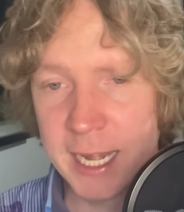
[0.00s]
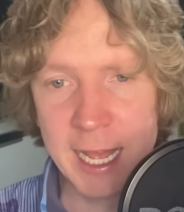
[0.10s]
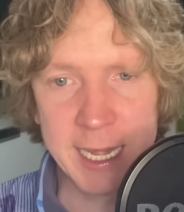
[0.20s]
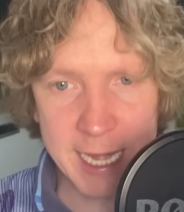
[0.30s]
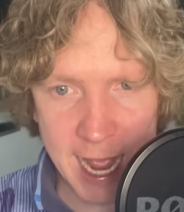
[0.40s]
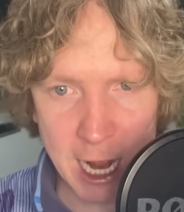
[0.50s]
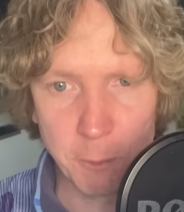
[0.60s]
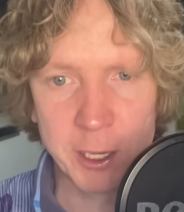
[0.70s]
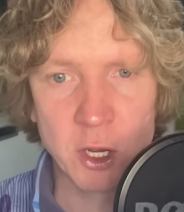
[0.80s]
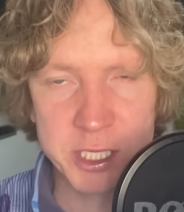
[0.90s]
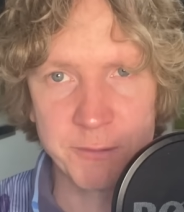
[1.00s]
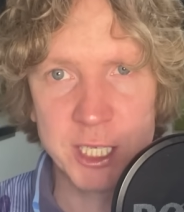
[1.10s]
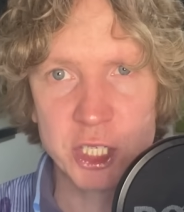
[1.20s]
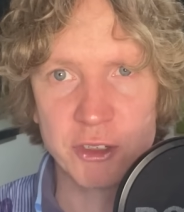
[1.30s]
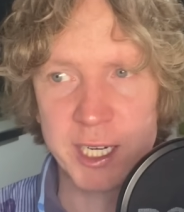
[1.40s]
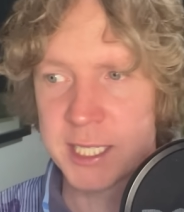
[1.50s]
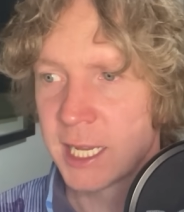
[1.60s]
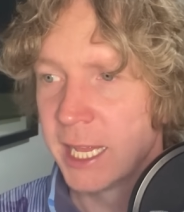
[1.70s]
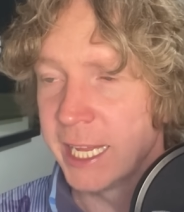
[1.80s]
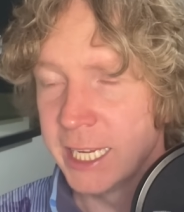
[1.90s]
And now, because of injuries,
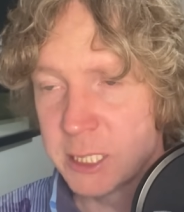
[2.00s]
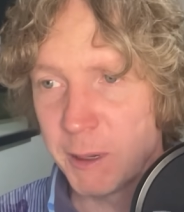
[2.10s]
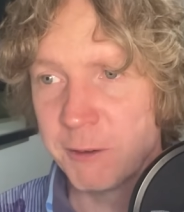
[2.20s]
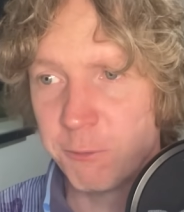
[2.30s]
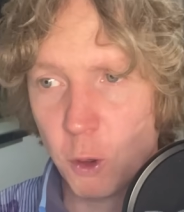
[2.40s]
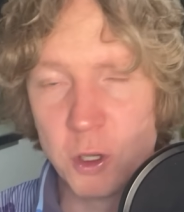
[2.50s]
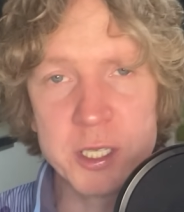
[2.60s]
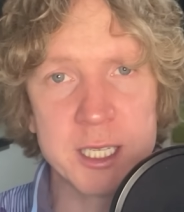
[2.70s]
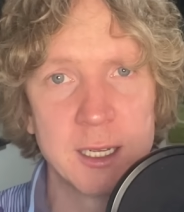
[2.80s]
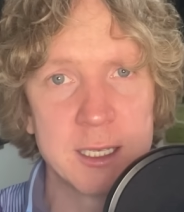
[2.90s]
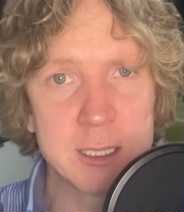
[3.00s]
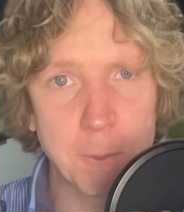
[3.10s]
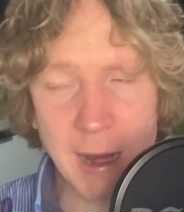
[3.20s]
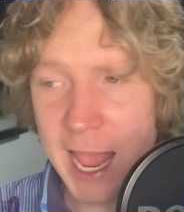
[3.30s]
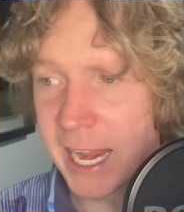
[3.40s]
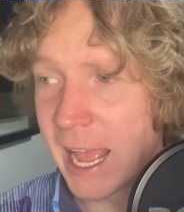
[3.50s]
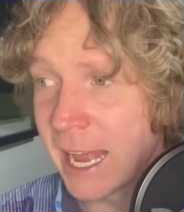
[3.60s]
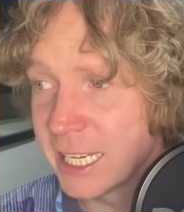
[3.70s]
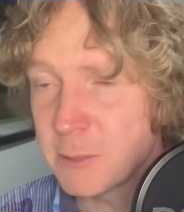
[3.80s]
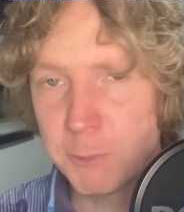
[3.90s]
he is being forced to play and
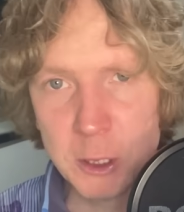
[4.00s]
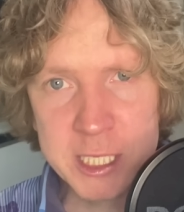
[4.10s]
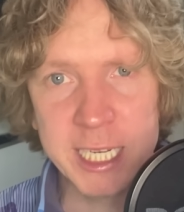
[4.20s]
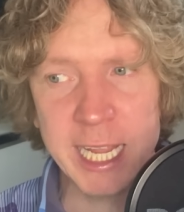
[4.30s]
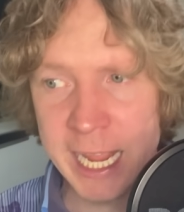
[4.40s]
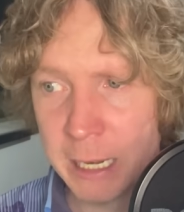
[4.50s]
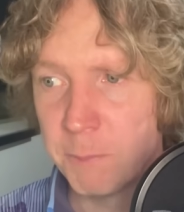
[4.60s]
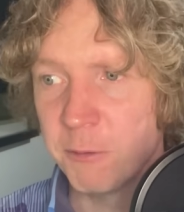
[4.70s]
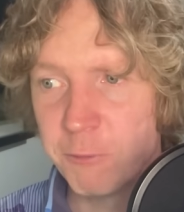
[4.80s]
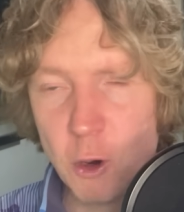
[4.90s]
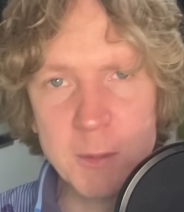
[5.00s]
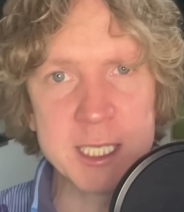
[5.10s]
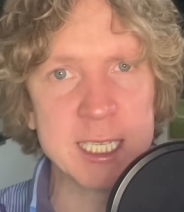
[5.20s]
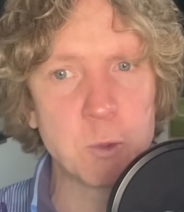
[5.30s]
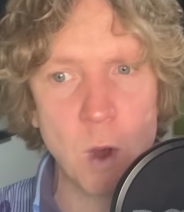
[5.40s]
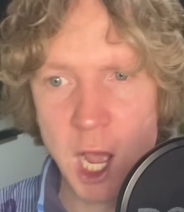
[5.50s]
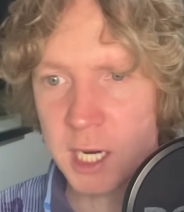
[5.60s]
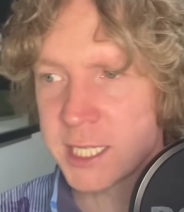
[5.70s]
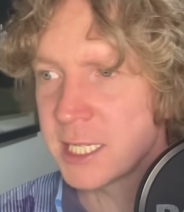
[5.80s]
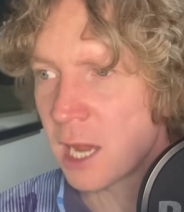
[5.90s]
he's putting in performances,
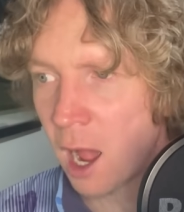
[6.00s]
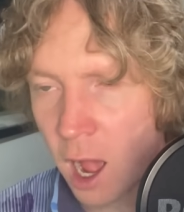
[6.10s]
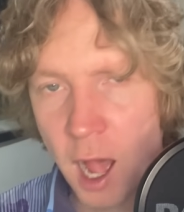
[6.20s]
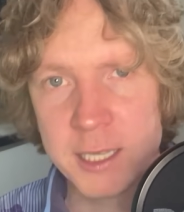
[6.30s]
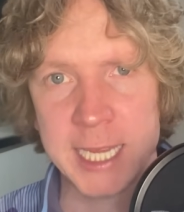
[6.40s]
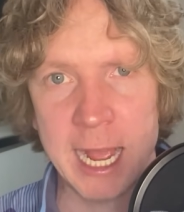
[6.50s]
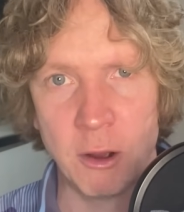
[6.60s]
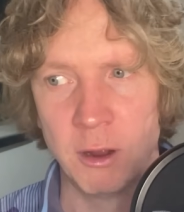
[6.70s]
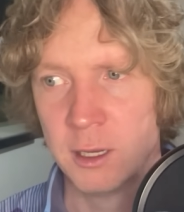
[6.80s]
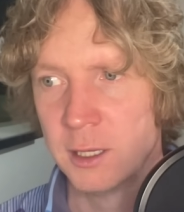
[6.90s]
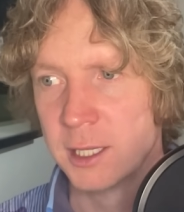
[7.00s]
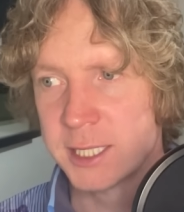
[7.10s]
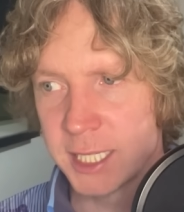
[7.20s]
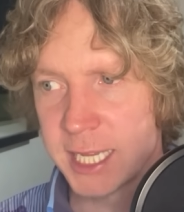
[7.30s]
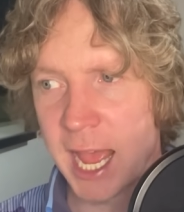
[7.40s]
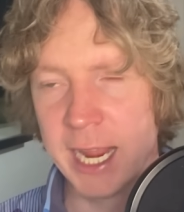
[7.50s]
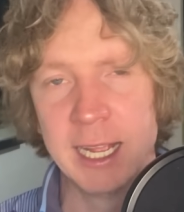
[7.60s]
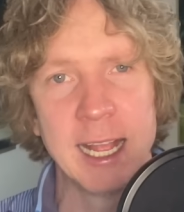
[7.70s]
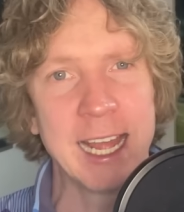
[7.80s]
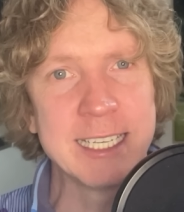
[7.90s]
worked his heart out today
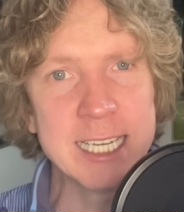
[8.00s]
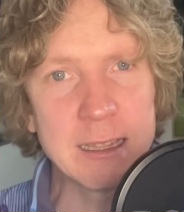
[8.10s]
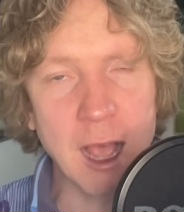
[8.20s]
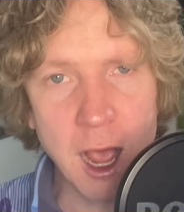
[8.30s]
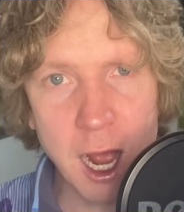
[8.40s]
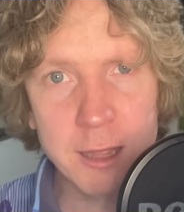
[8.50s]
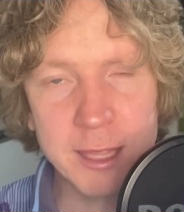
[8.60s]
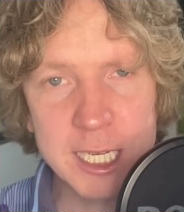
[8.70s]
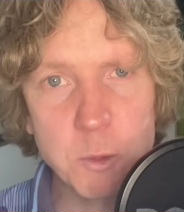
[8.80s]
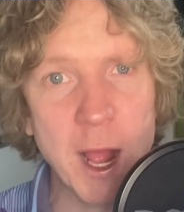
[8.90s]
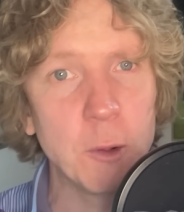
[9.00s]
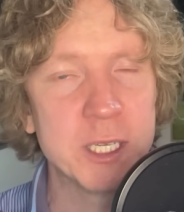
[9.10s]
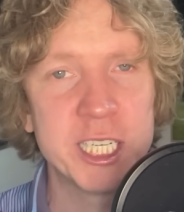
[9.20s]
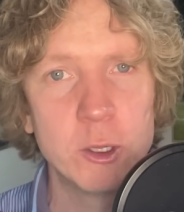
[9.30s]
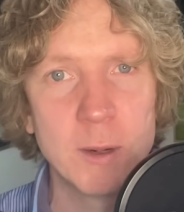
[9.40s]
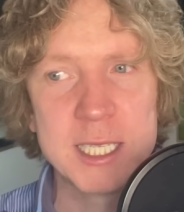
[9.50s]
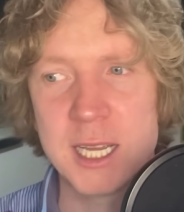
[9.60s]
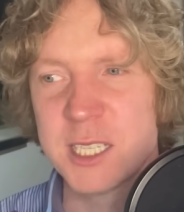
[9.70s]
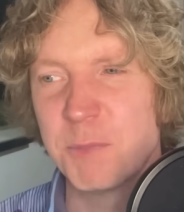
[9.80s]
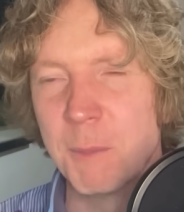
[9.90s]
and did the hard things well, which he always
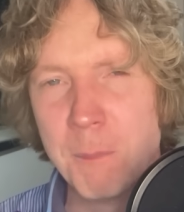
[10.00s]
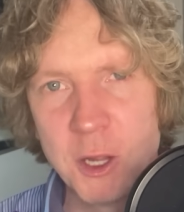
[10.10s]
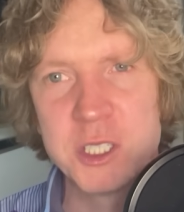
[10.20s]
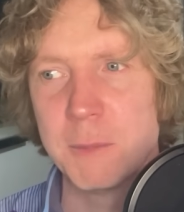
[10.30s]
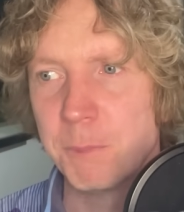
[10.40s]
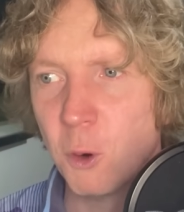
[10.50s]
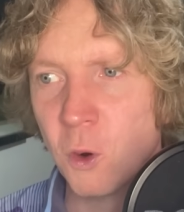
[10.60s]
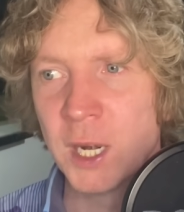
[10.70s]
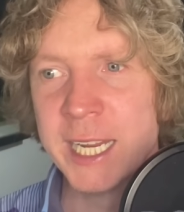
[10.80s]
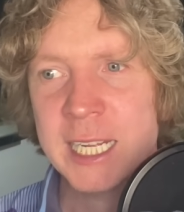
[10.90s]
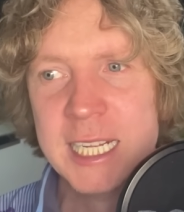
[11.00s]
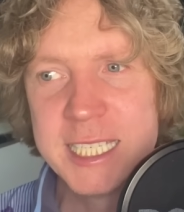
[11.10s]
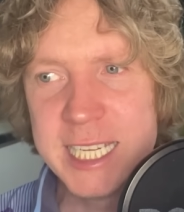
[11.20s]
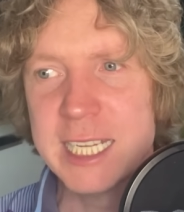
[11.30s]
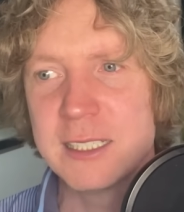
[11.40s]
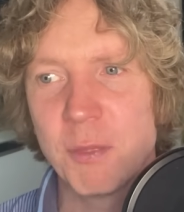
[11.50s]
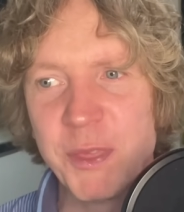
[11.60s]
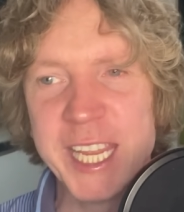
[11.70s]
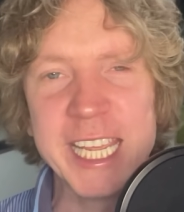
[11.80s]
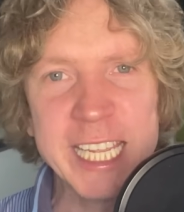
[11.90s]
does, but most importantly, did
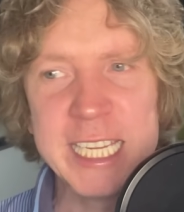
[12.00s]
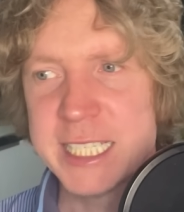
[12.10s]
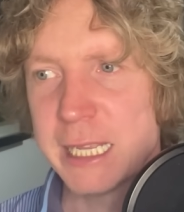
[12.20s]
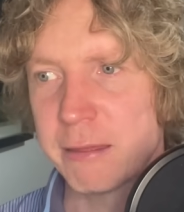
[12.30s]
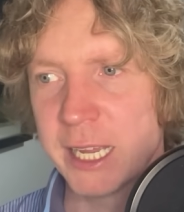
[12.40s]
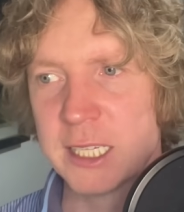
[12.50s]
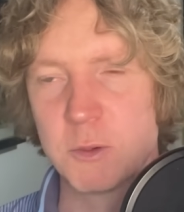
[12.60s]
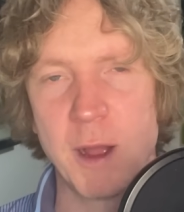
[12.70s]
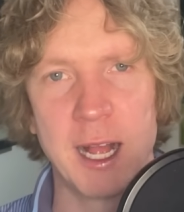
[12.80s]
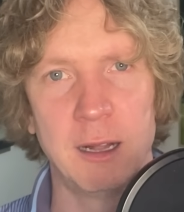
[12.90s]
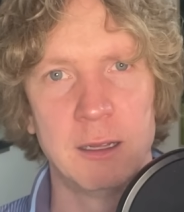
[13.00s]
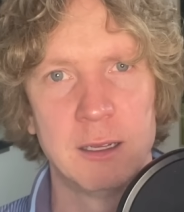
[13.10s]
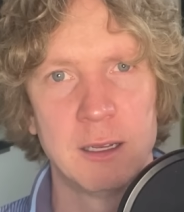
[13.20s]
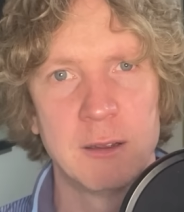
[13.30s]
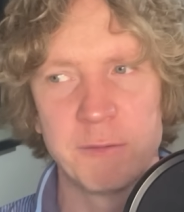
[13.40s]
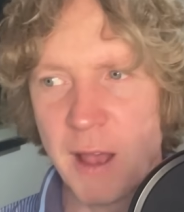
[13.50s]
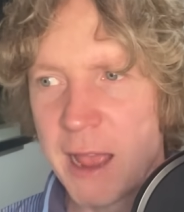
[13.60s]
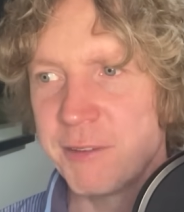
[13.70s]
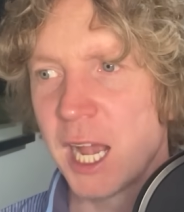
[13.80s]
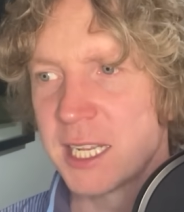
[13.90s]
the easy things well.
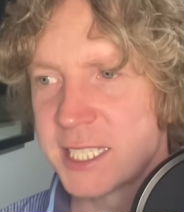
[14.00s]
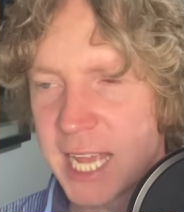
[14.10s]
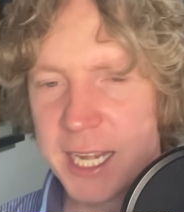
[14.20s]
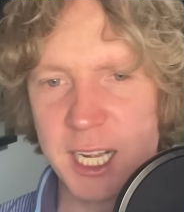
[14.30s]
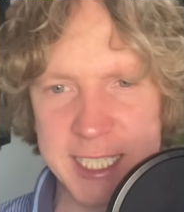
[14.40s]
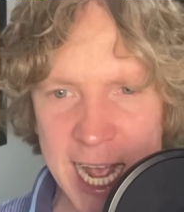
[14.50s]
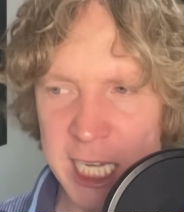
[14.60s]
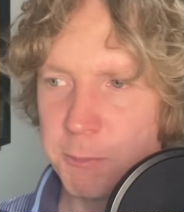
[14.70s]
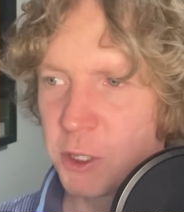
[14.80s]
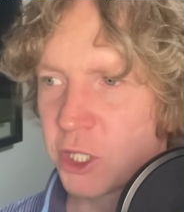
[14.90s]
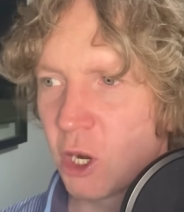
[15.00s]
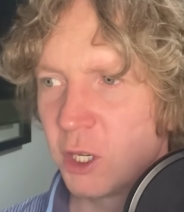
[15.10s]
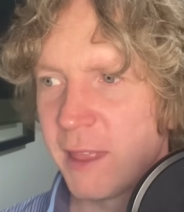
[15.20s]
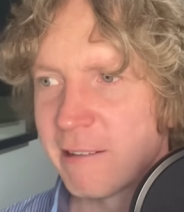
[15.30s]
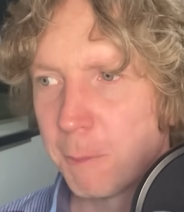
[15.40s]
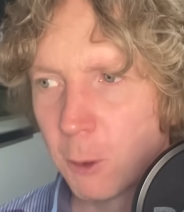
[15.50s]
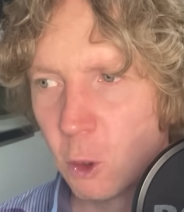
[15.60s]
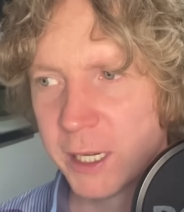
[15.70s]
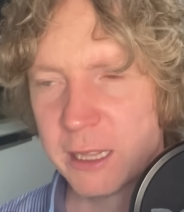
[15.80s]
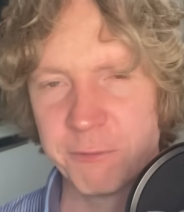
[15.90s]
5 yards, 10 yards. Ange Postecoglou there
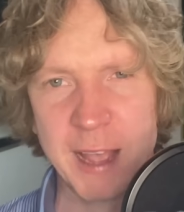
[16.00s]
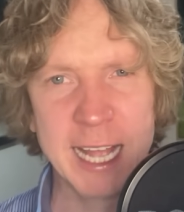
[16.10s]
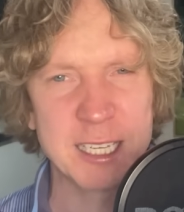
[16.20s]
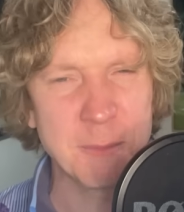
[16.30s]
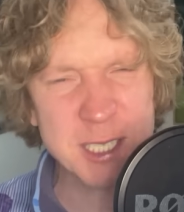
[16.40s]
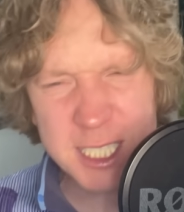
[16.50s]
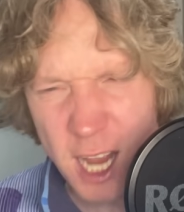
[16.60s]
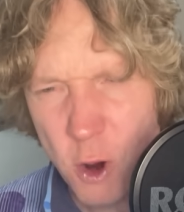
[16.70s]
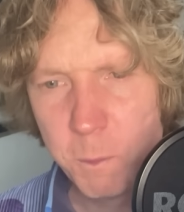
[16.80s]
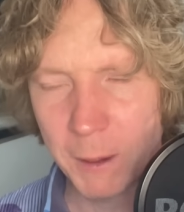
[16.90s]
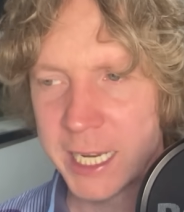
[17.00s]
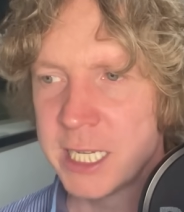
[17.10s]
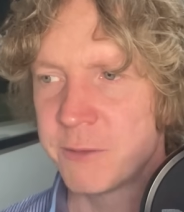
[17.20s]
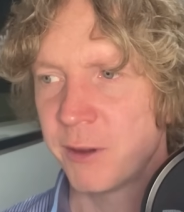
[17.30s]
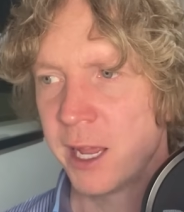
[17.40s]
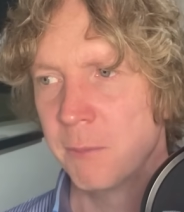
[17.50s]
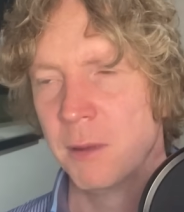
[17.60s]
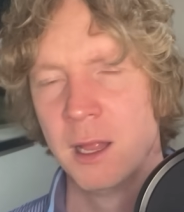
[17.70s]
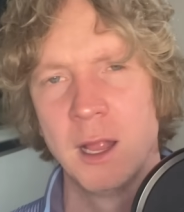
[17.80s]
applauding the fans. I'm so pleased for him.